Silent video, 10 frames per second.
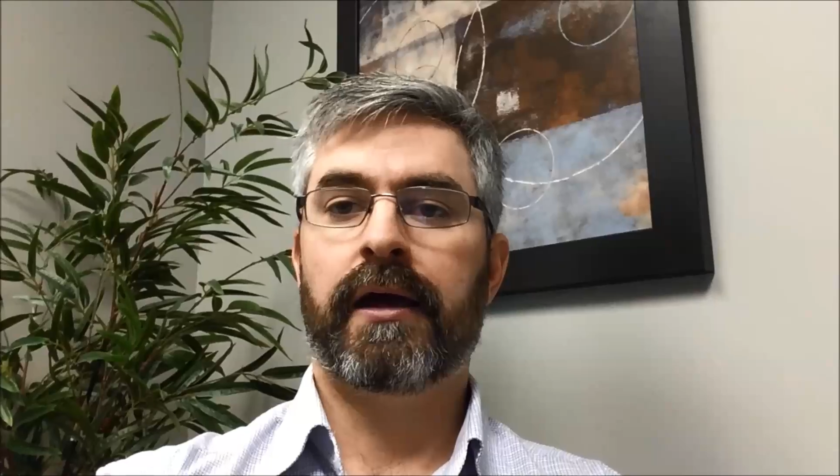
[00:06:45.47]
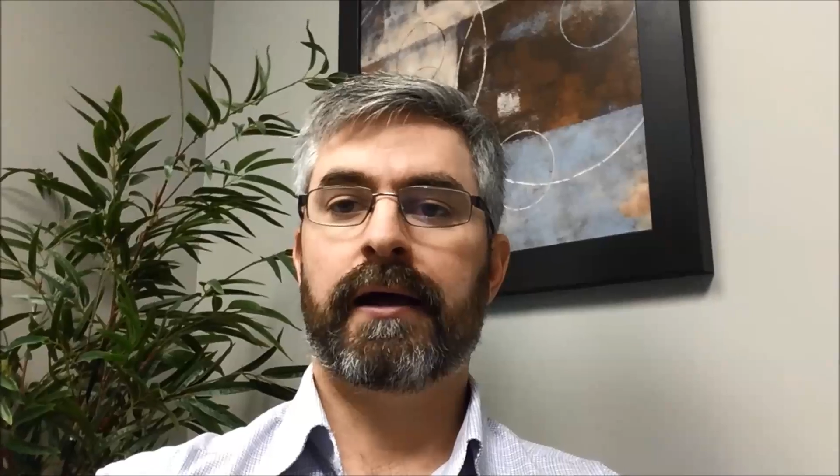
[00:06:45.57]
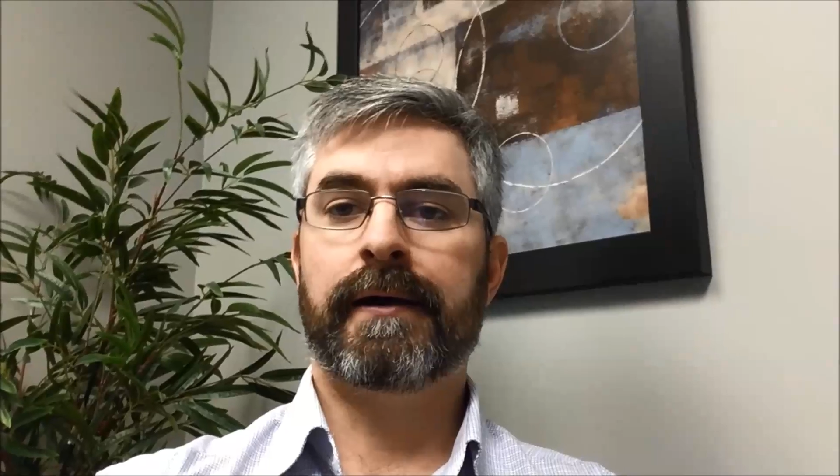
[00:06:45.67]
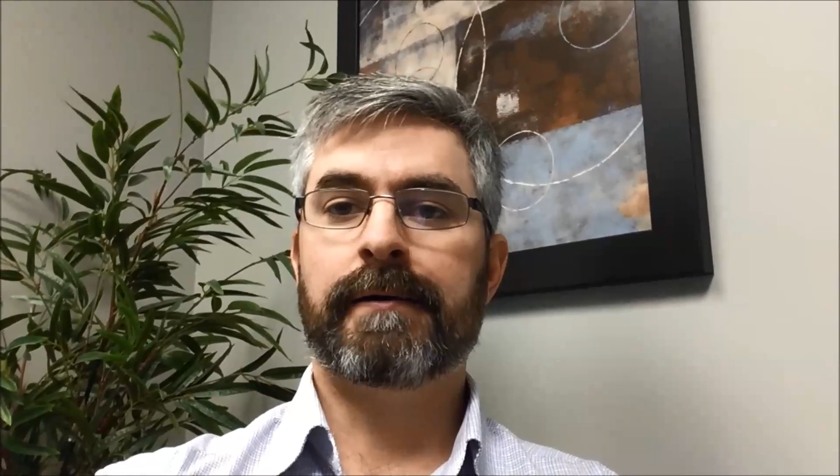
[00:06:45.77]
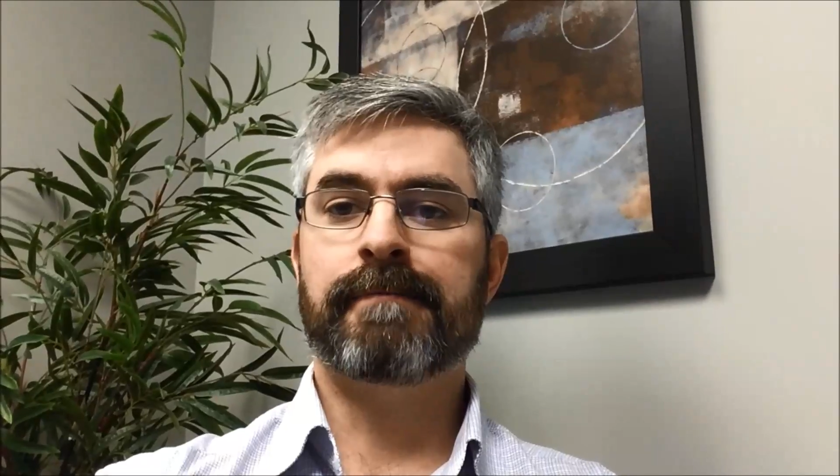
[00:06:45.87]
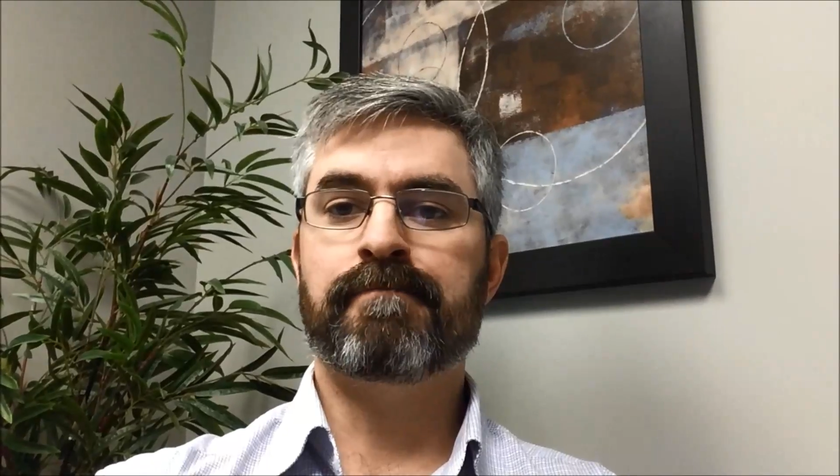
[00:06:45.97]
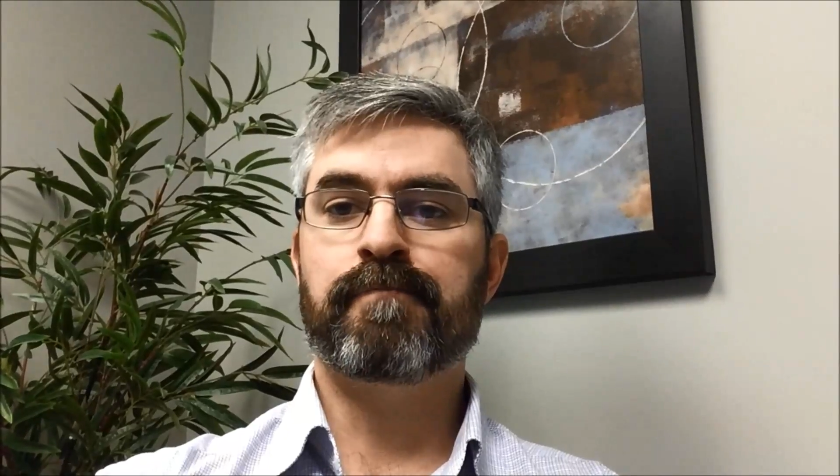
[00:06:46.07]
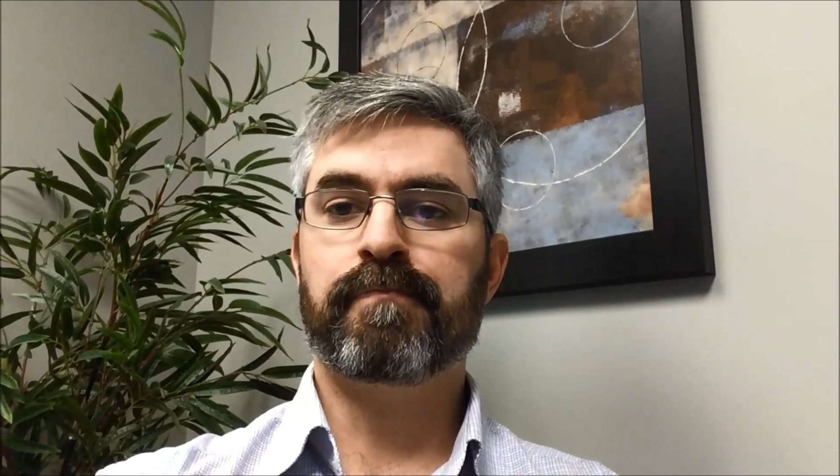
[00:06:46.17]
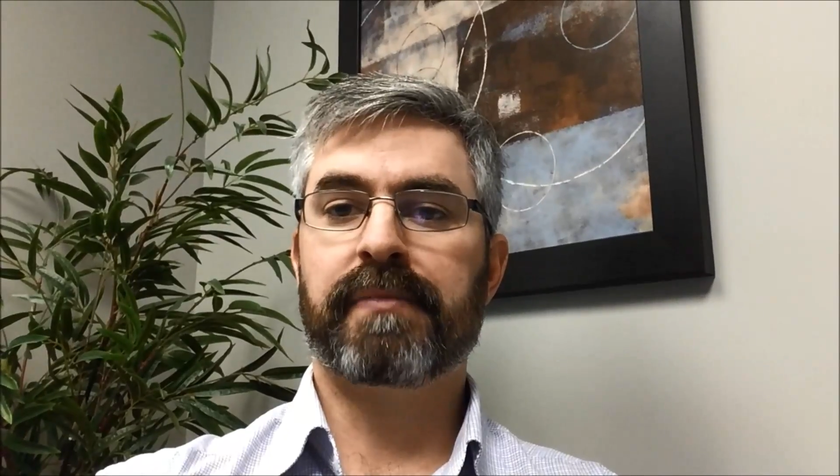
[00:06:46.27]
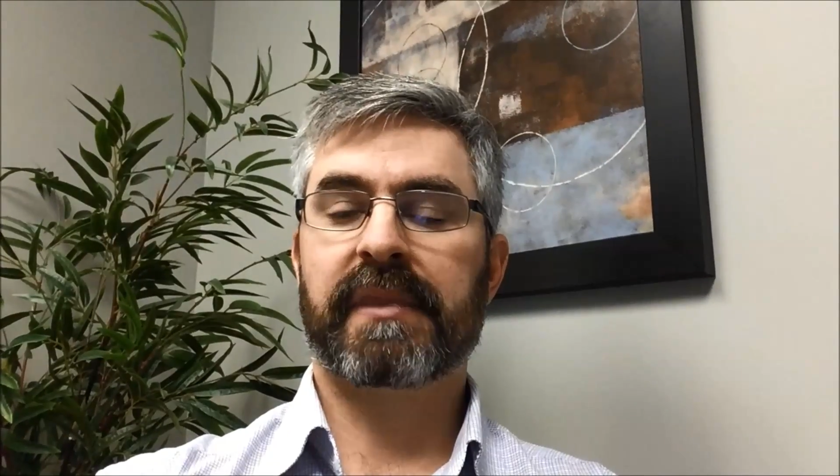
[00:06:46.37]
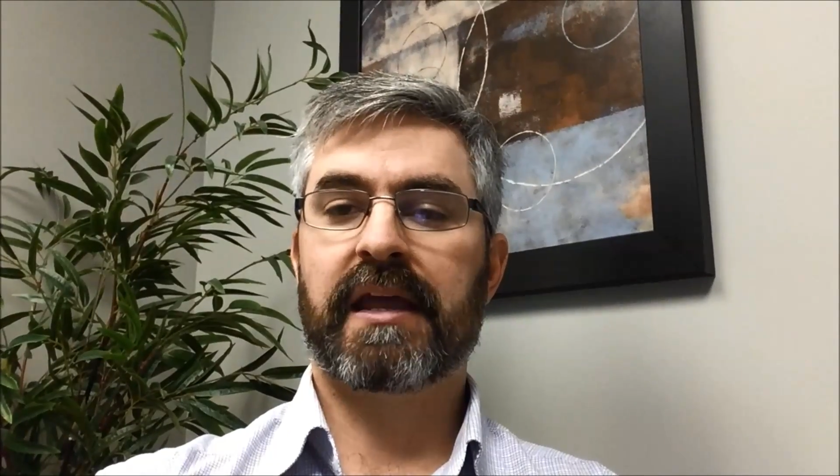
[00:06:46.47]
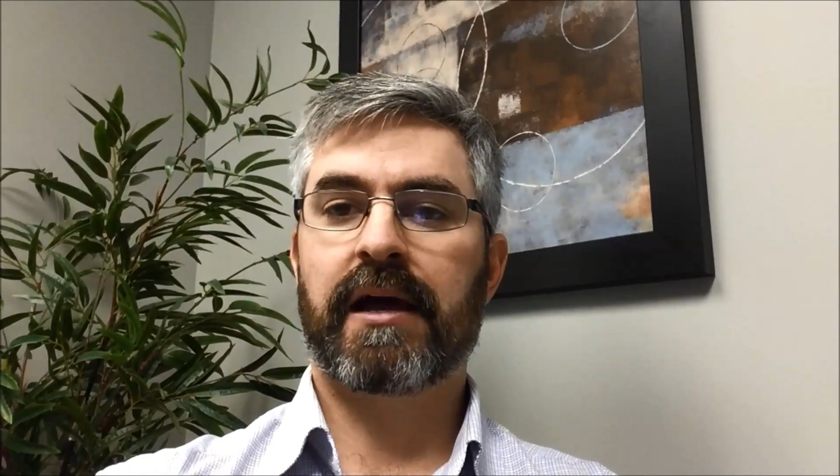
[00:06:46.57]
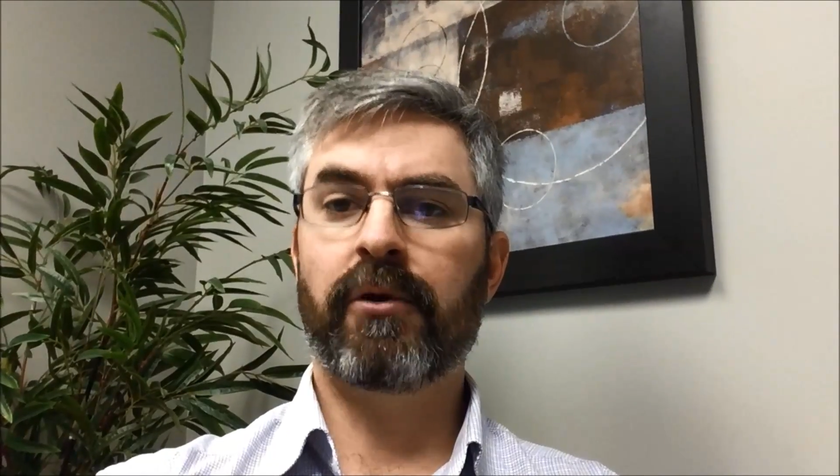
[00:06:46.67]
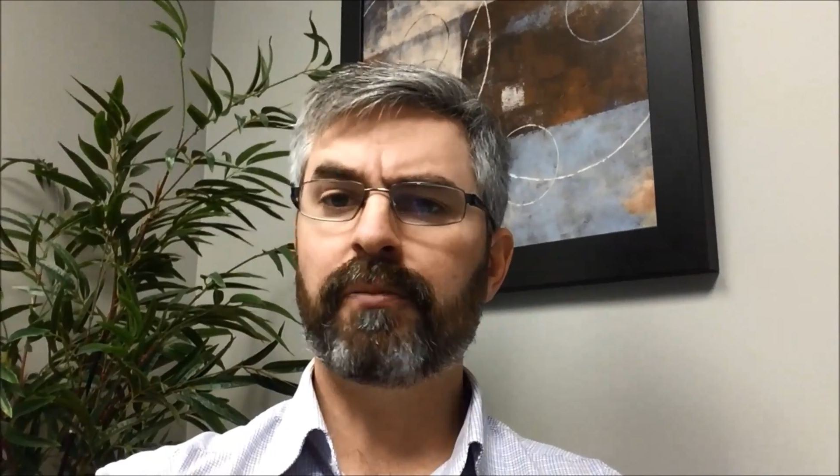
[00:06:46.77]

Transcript: I